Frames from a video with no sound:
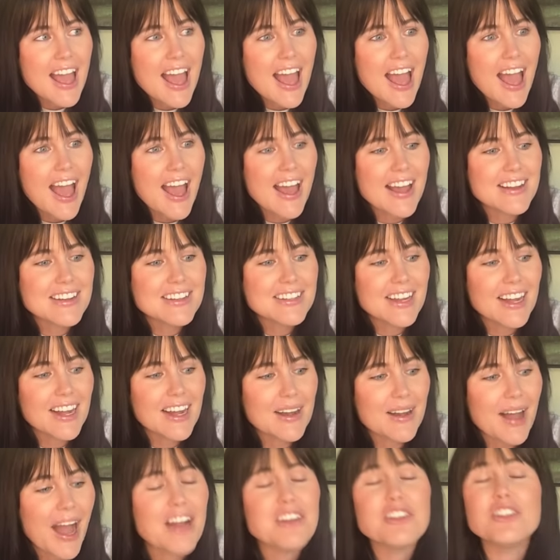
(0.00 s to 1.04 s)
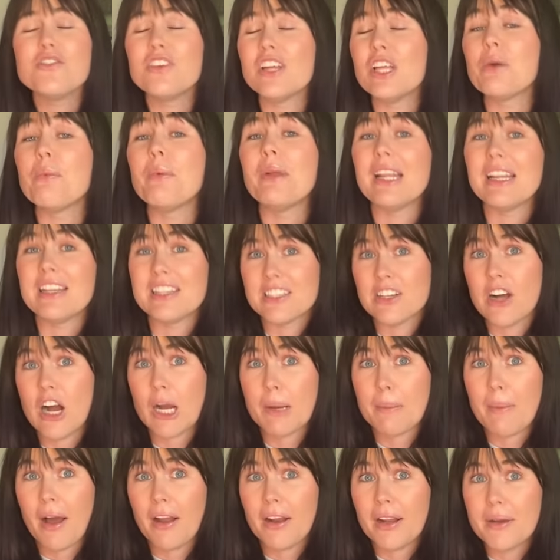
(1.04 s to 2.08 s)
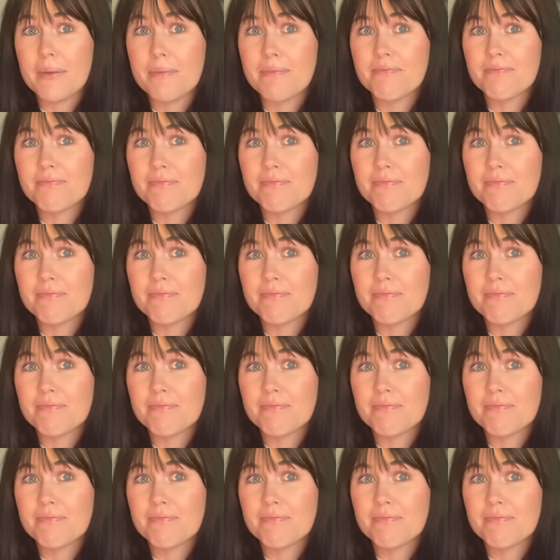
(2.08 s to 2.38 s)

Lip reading: And I just feel like we need to talk about it.